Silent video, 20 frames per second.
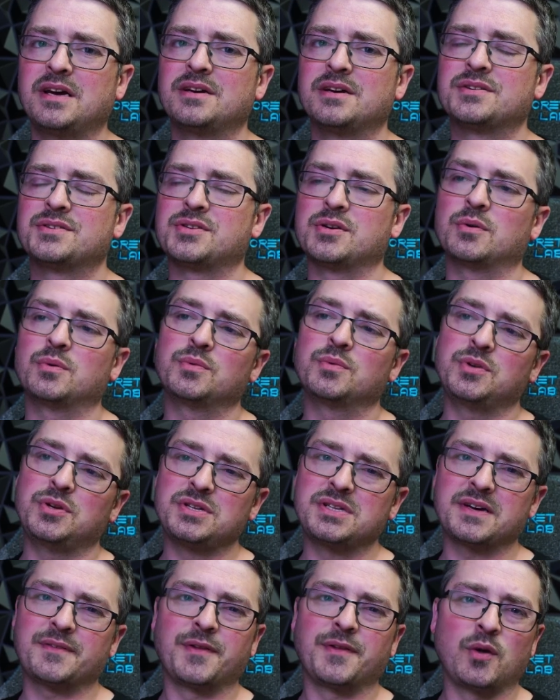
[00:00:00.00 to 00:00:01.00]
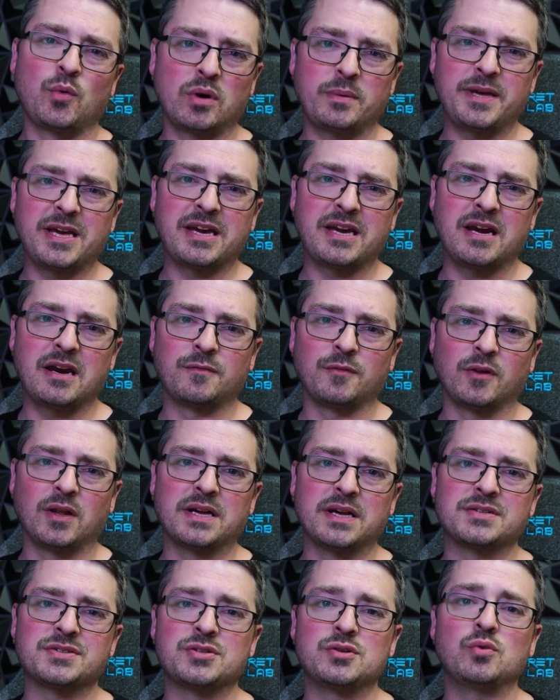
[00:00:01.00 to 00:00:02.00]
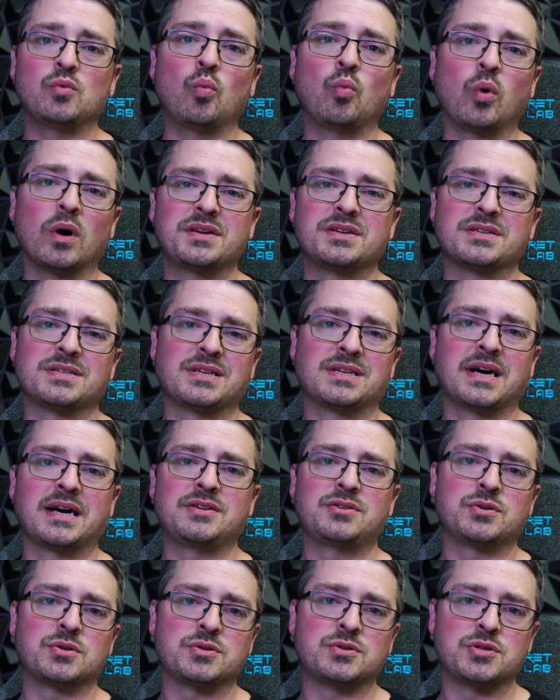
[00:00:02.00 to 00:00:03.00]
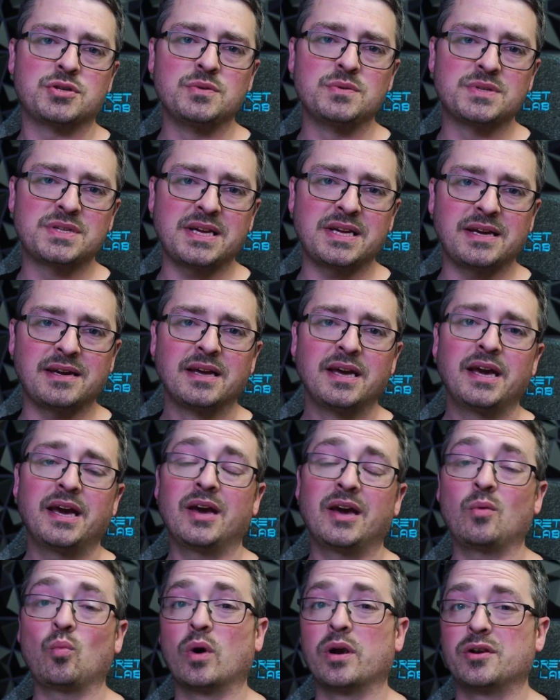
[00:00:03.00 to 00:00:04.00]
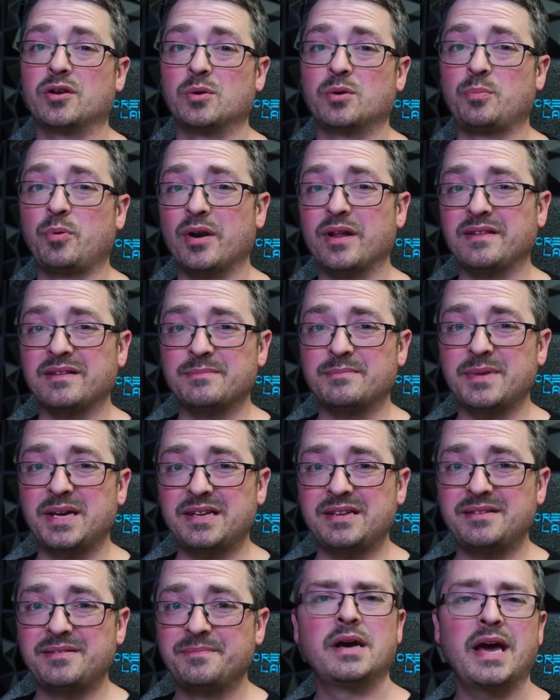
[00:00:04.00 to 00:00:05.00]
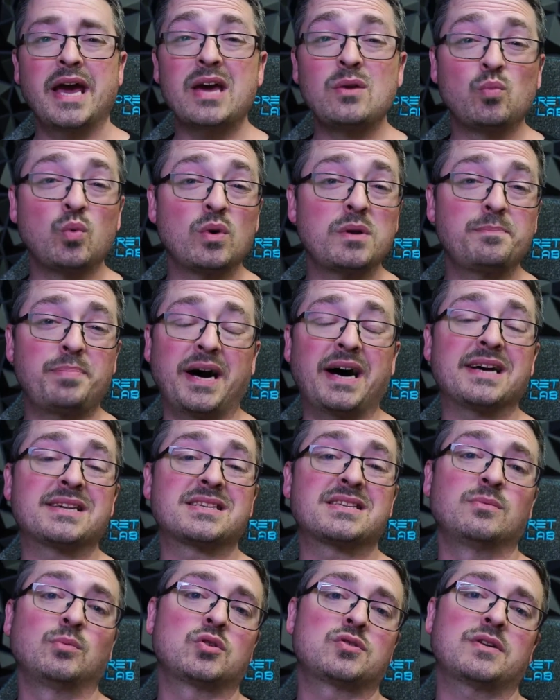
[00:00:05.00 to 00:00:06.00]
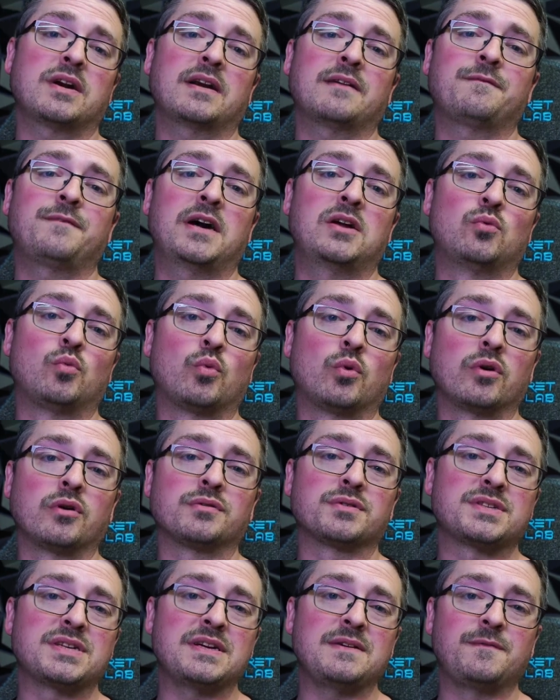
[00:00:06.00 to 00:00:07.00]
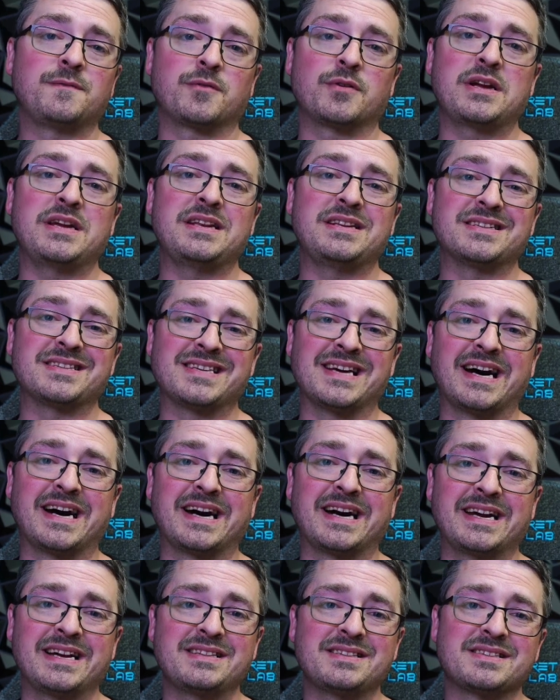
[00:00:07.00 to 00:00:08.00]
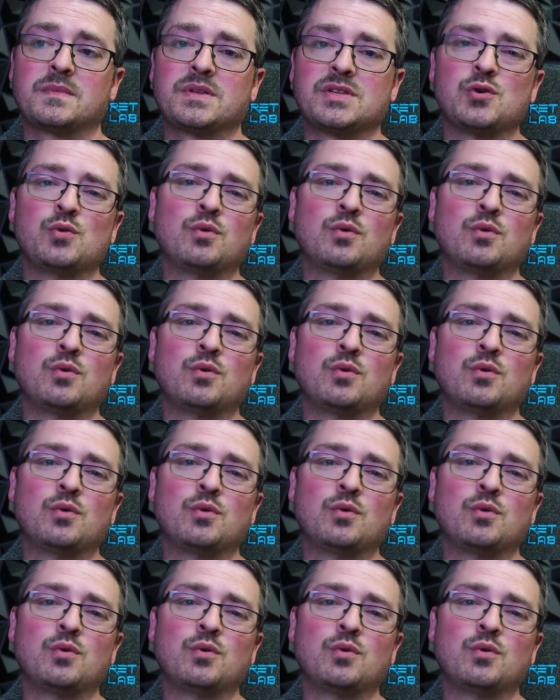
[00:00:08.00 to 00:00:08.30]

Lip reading: So you definitely want to be careful as to what designs you're choosing and where you're putting them in. And when possible, try to find royalty-free designs to